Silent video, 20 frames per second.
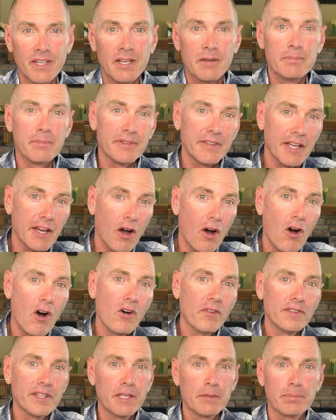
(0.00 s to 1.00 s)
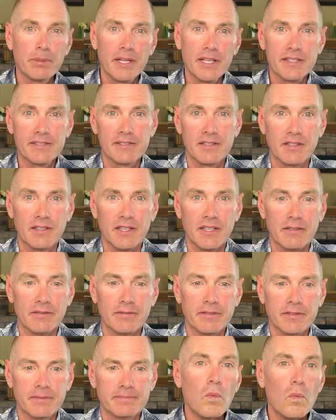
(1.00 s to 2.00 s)
but they all need a place to
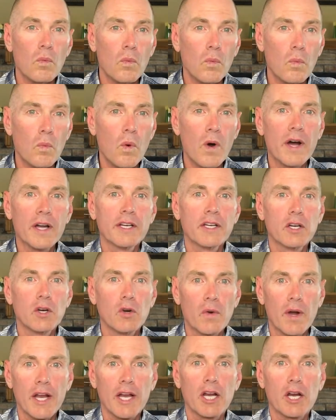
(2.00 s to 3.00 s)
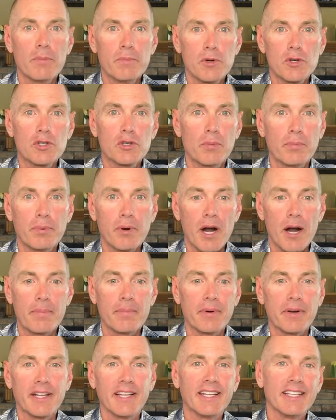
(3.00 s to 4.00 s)
live. One great commercial
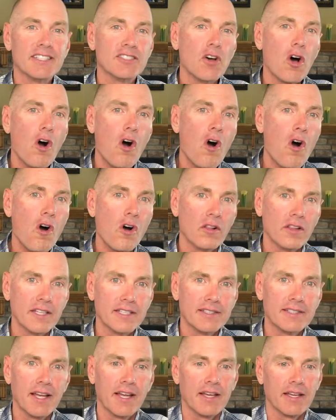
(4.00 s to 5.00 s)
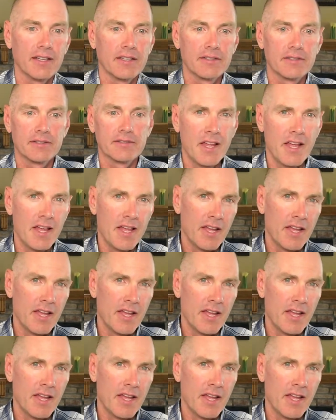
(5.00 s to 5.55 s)
property is all it takes.